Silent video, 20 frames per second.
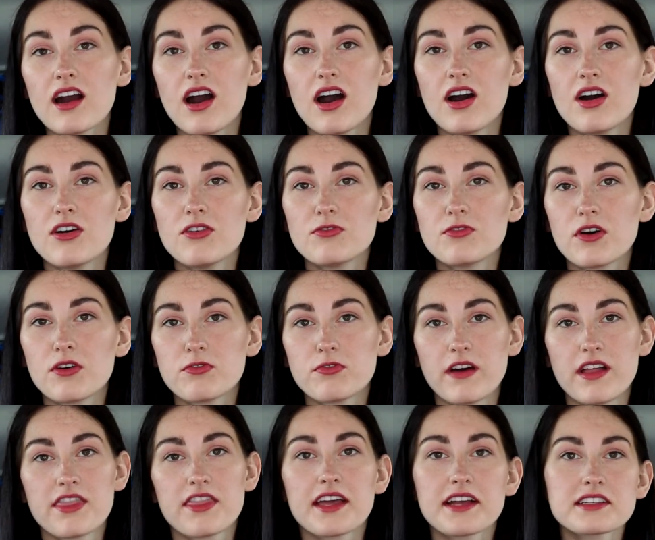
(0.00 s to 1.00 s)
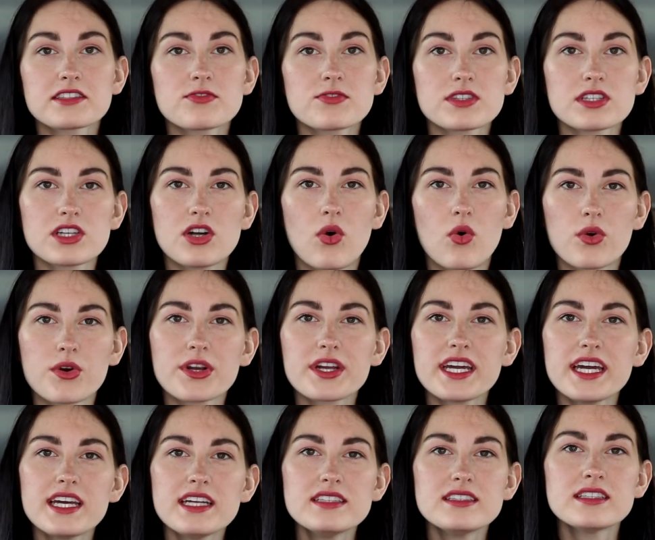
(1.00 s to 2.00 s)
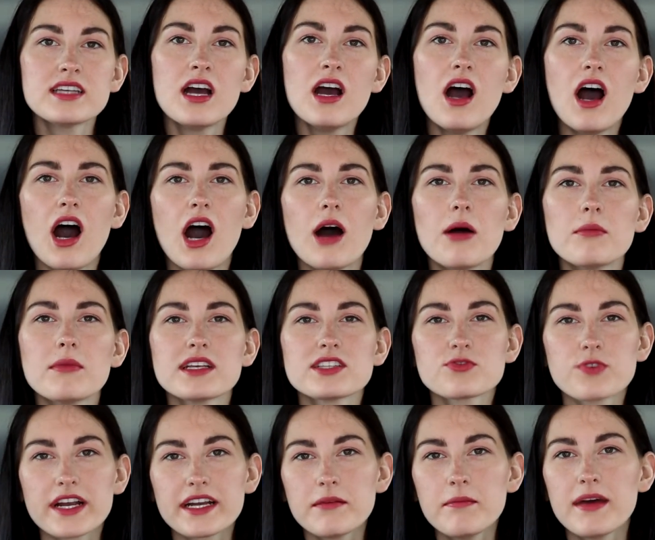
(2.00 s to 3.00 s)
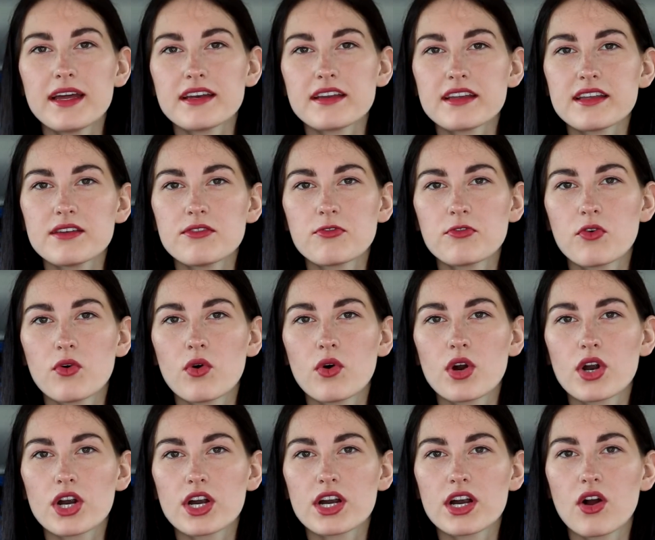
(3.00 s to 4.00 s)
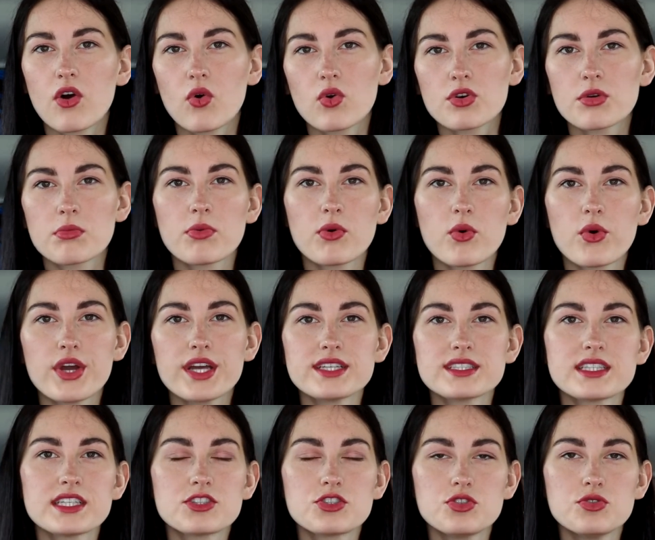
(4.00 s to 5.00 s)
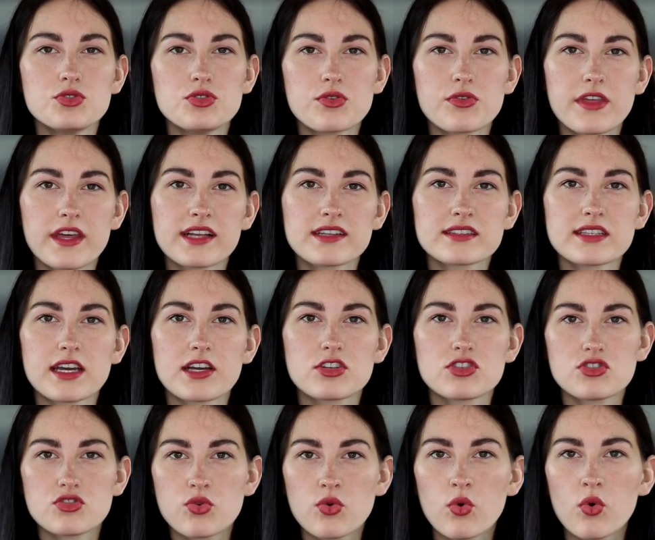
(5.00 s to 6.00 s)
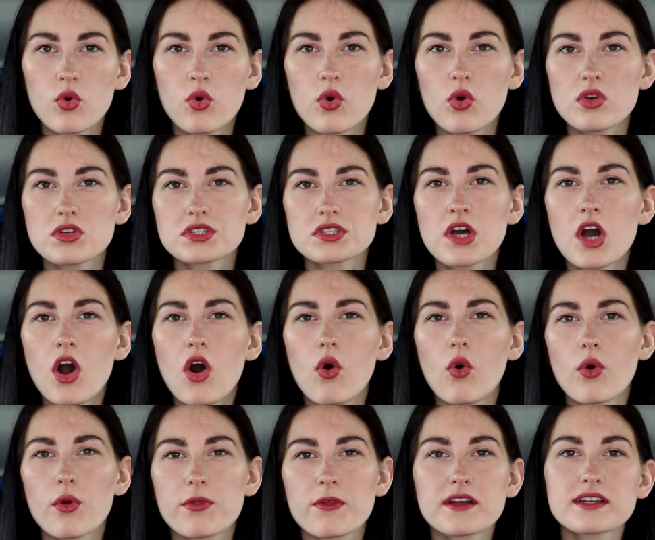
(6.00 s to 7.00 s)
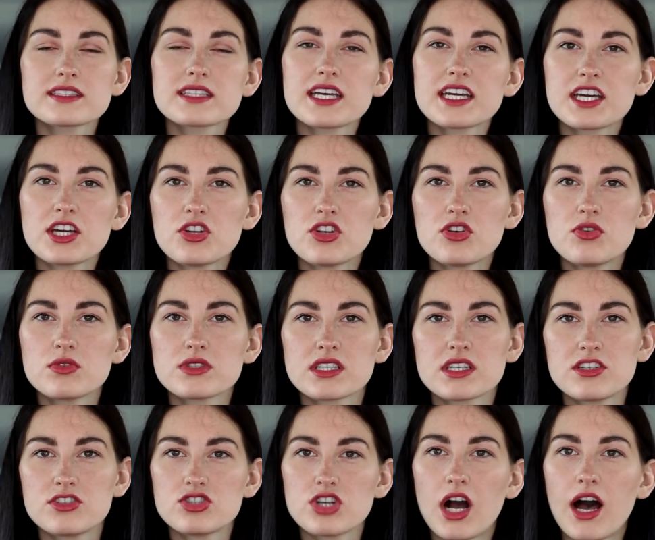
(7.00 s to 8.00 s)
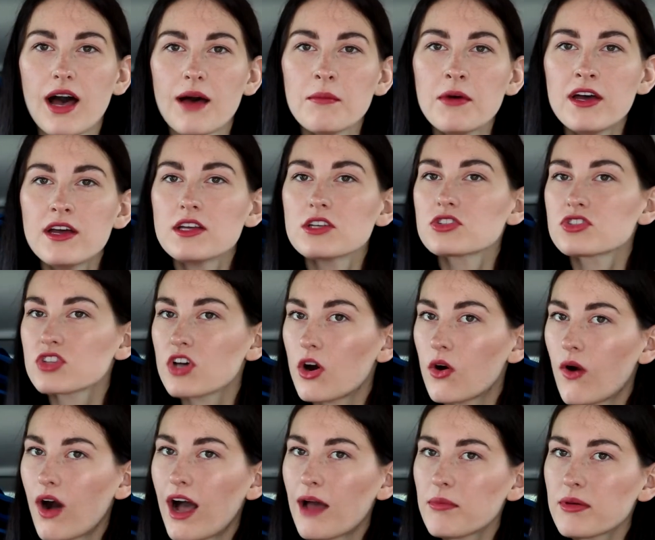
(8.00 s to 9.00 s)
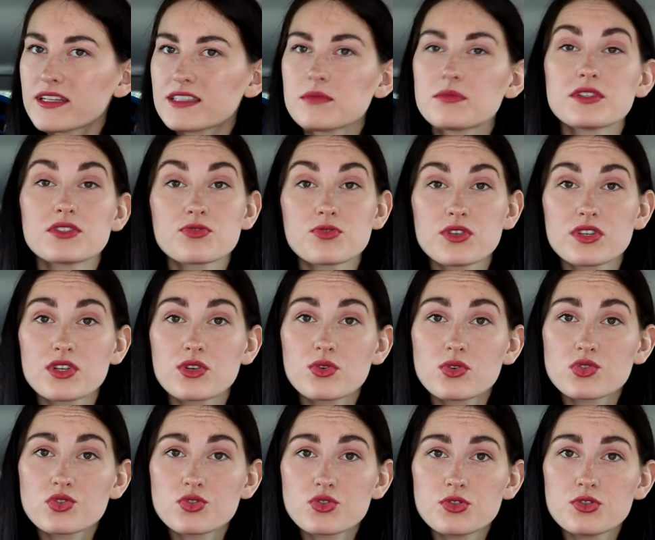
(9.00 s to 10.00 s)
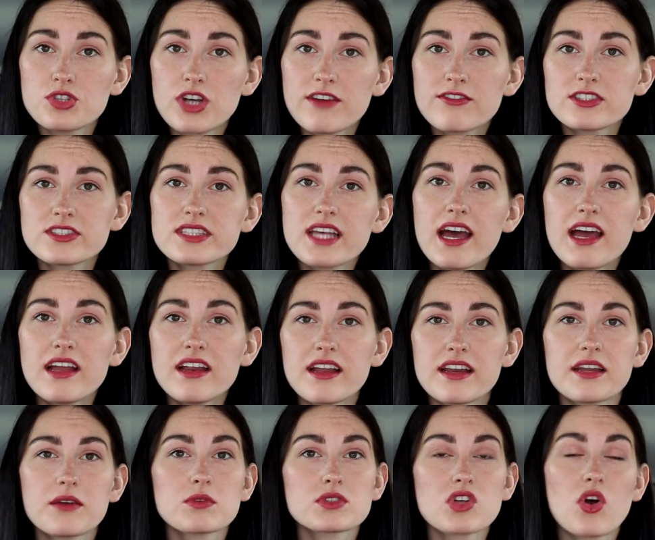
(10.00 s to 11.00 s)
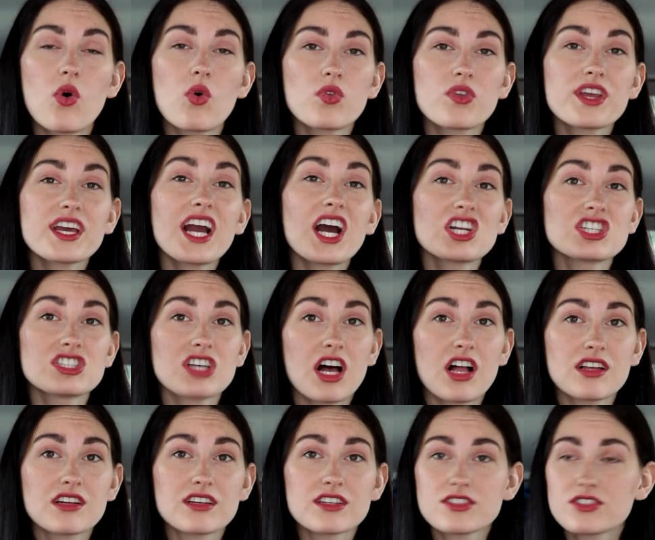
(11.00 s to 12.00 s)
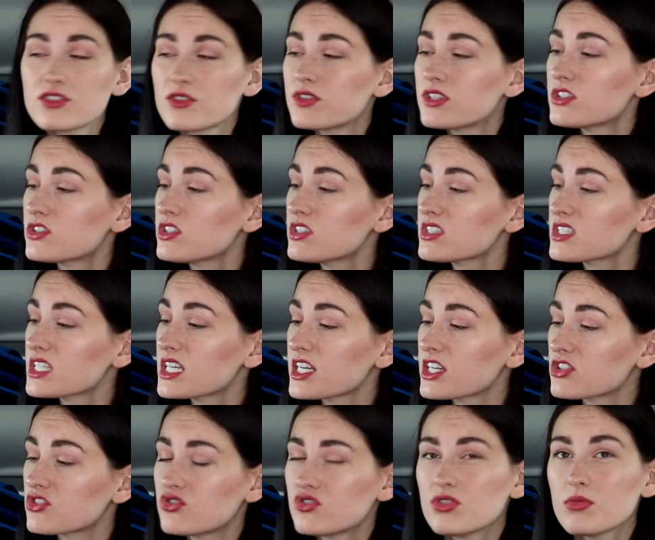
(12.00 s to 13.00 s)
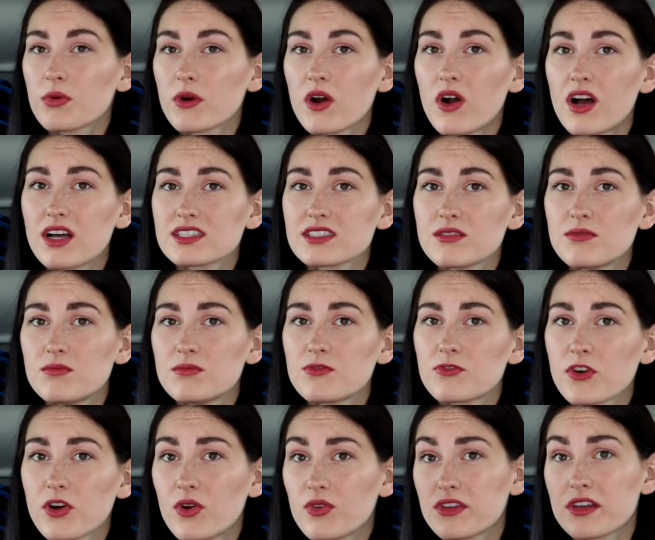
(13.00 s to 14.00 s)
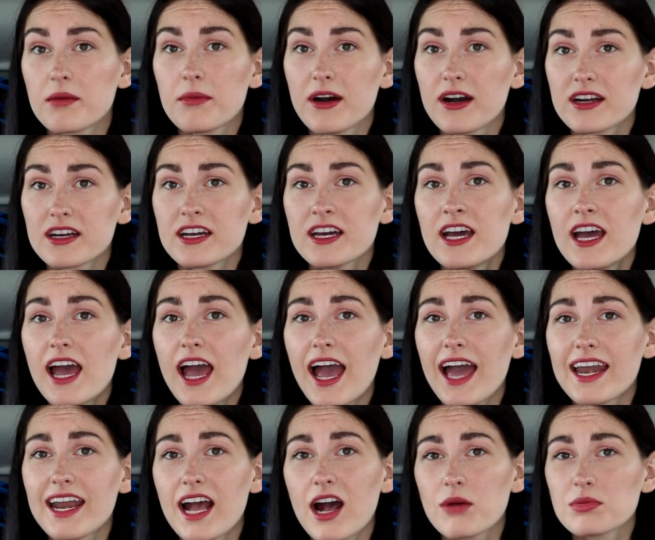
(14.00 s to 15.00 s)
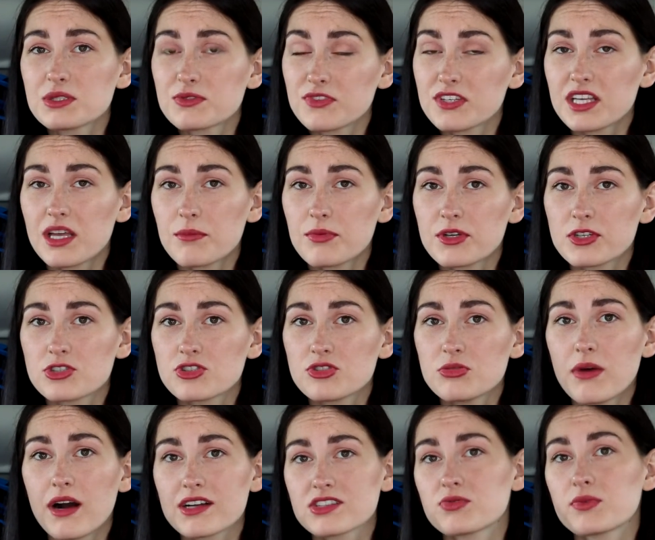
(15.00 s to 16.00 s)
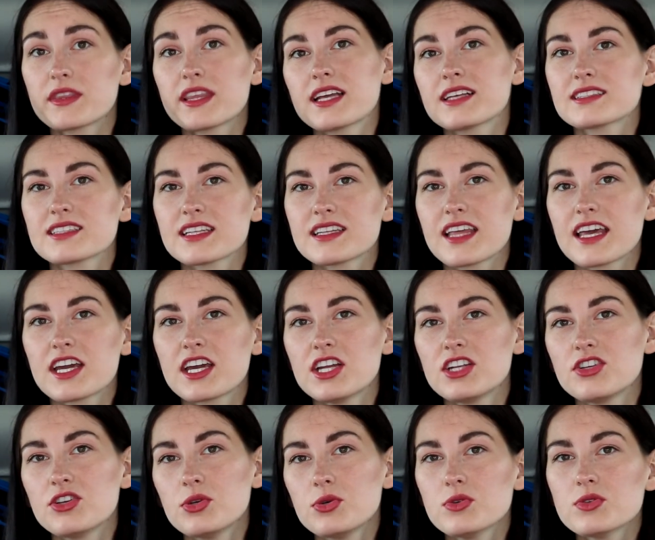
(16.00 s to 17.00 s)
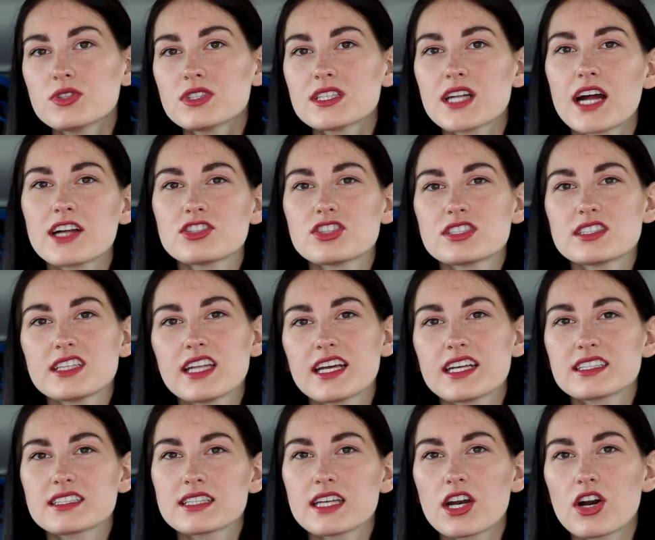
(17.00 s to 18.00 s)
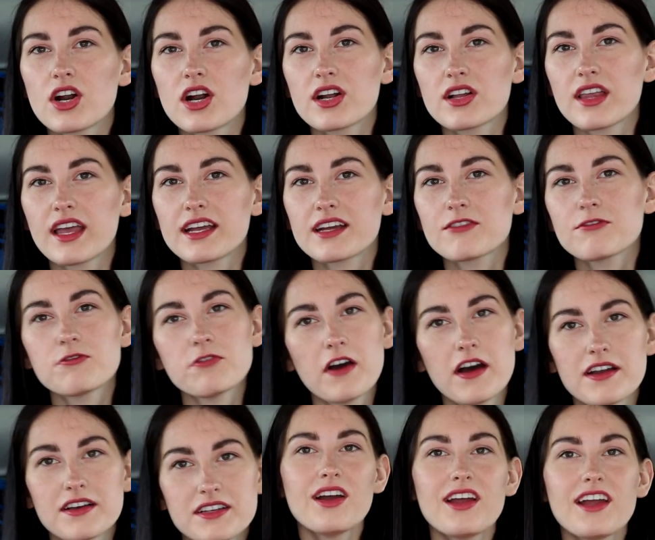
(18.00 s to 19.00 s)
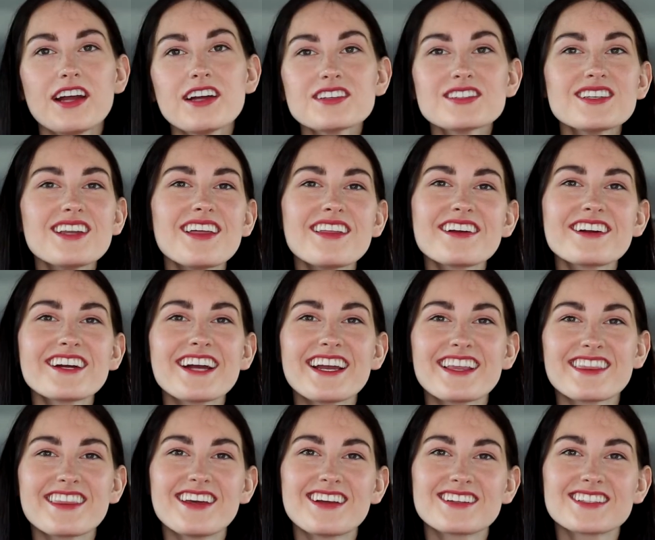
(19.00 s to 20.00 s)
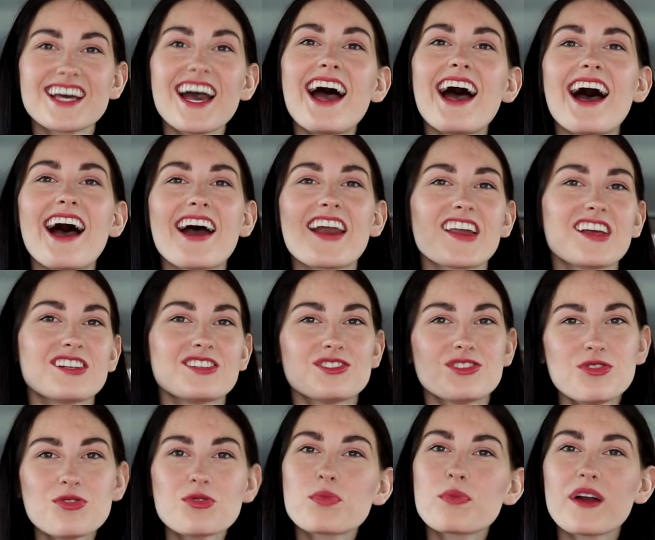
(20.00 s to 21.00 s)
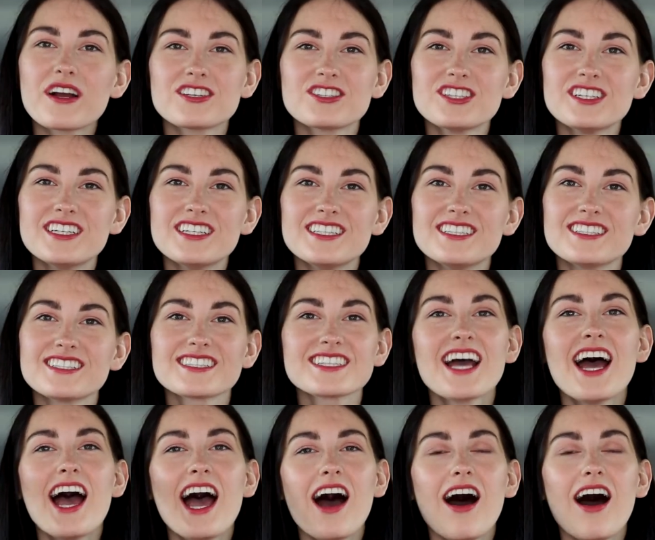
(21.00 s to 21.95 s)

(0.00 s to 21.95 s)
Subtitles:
of fun things for the older kids, it's recommended for older boys that you do things like tools or things they can use in a job. So I picked up this really cool screwdriver set, and it was only $1. So this is like super awesome for only $1, and it helps fill up your shoebox with things that they can use, not just things that are like fun. Here's another great thing to add: toothbrushes.